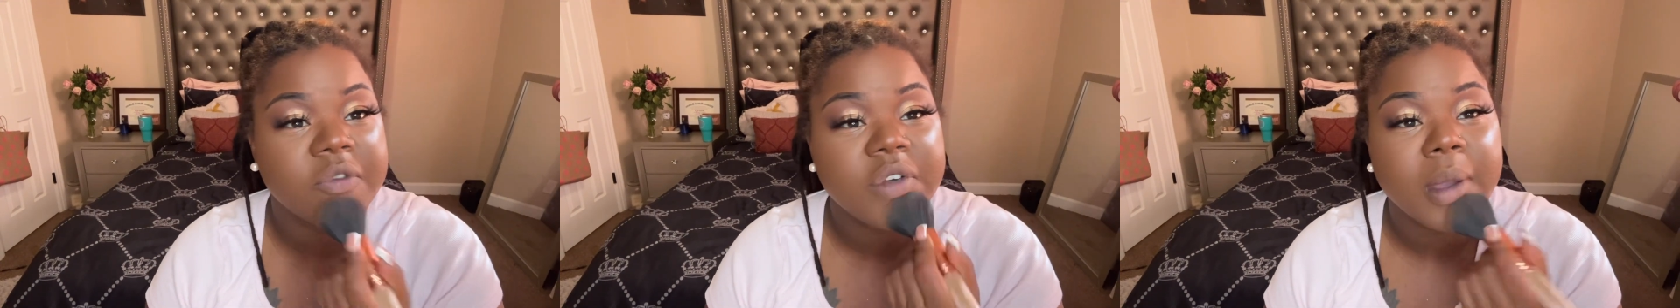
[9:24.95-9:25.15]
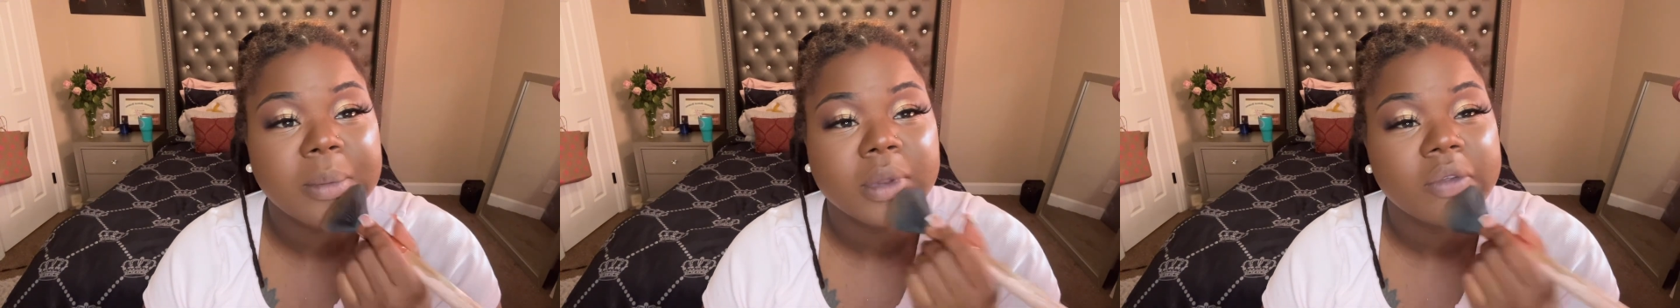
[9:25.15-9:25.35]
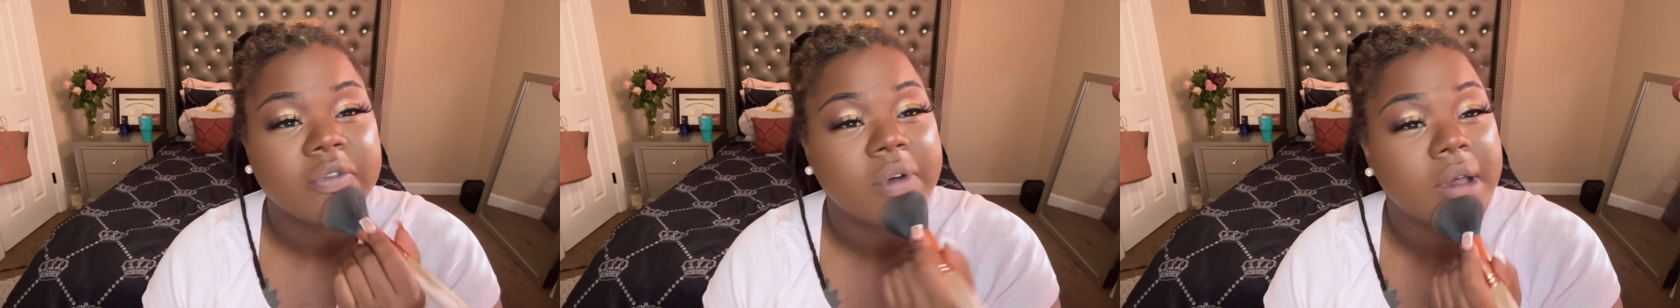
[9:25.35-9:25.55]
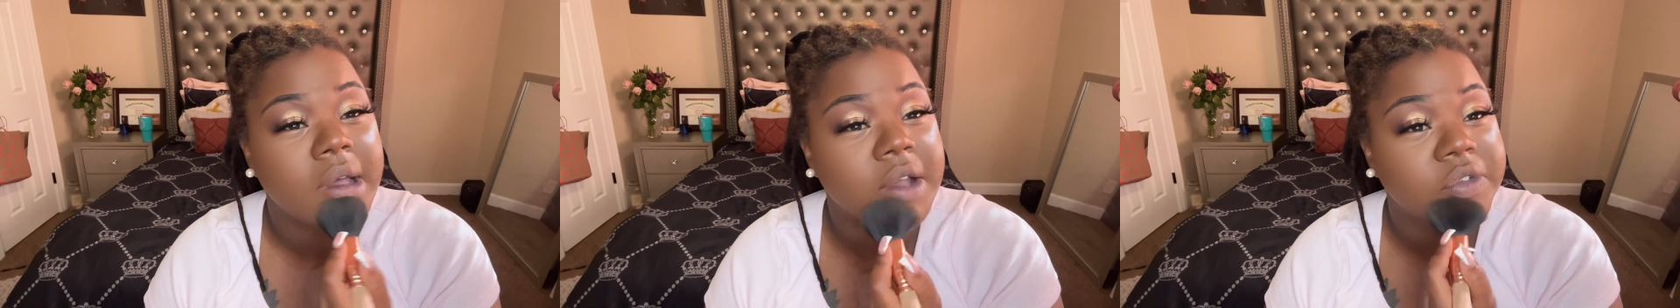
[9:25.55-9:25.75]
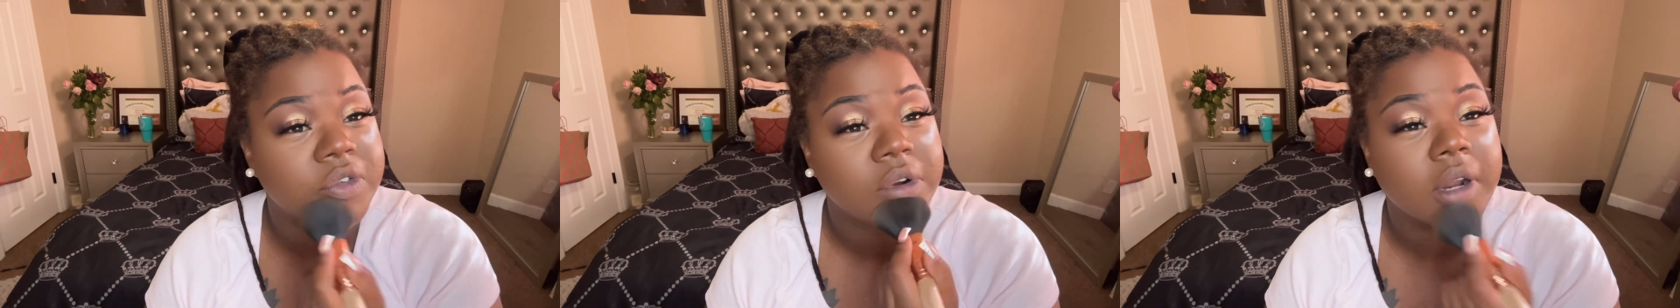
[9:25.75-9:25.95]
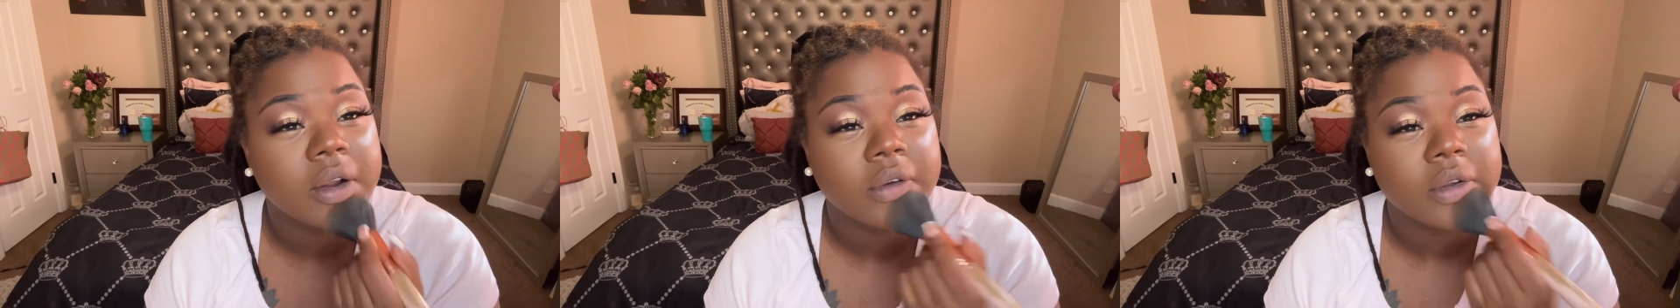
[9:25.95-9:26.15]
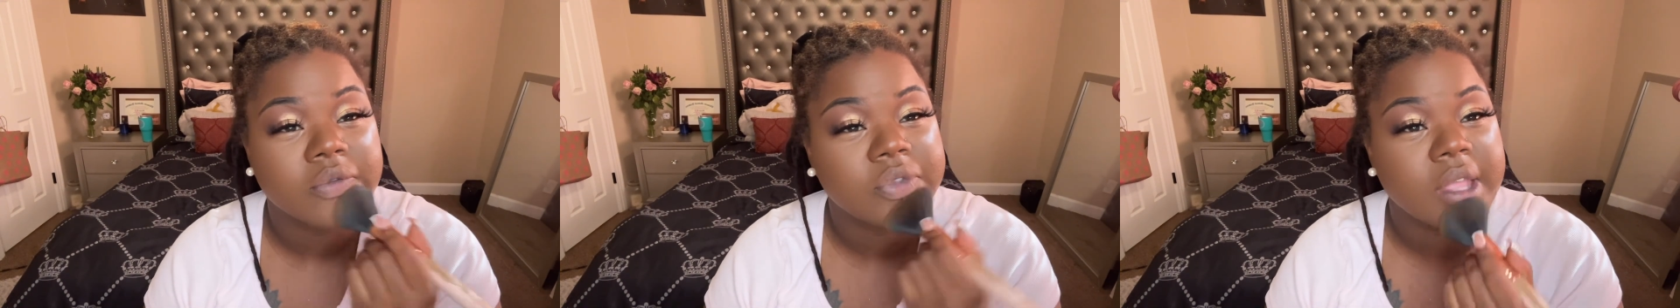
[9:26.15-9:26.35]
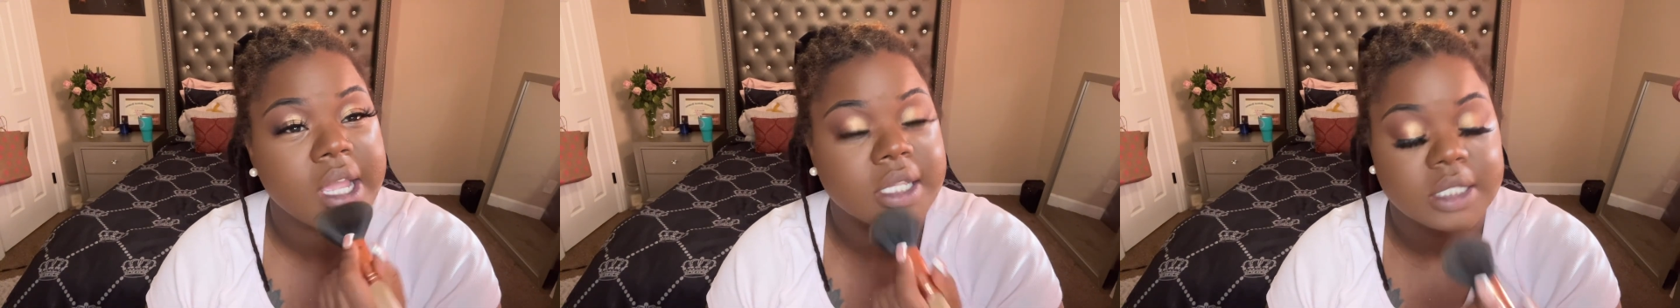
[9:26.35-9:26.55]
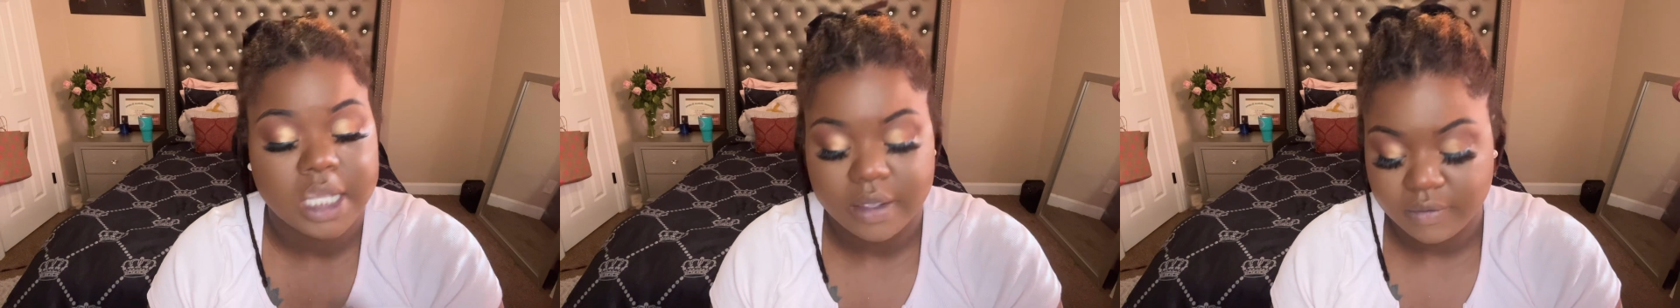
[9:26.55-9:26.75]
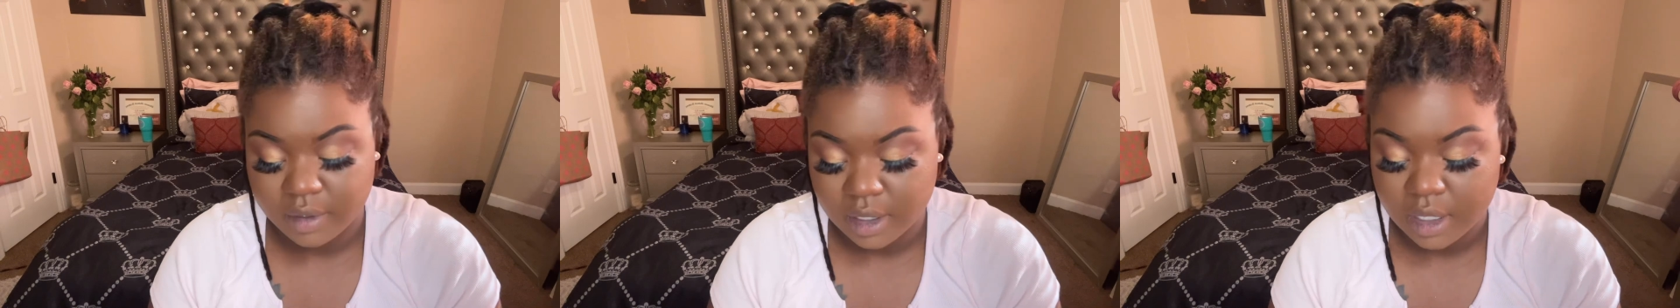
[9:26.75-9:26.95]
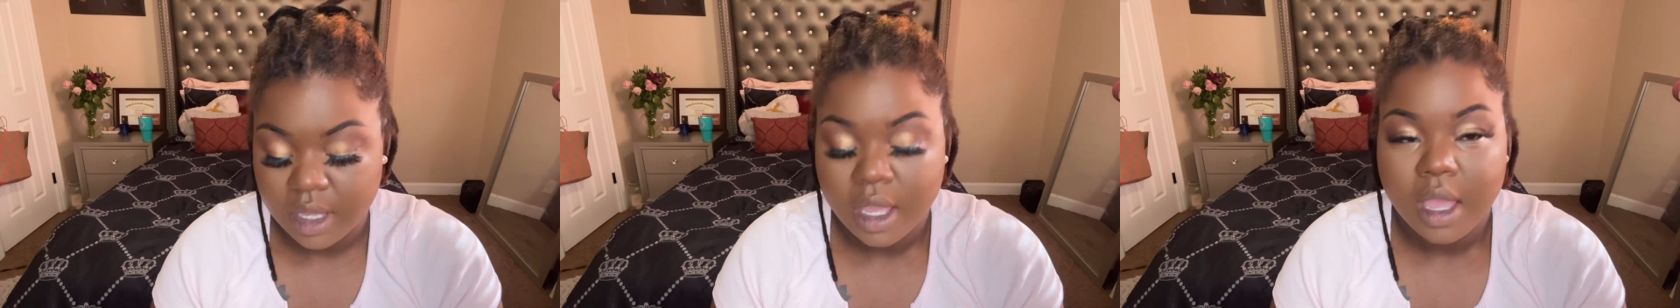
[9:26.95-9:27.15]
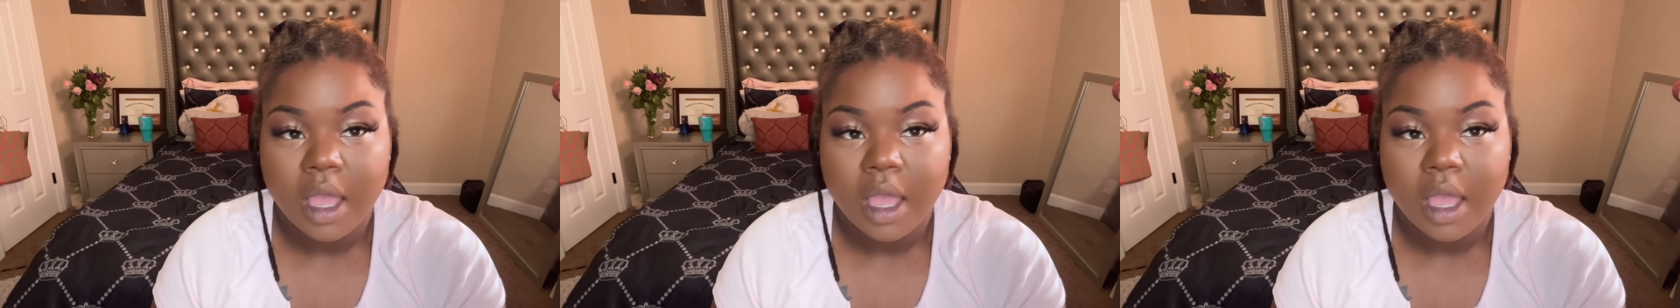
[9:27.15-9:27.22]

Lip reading: family vlog for Thanksgiving.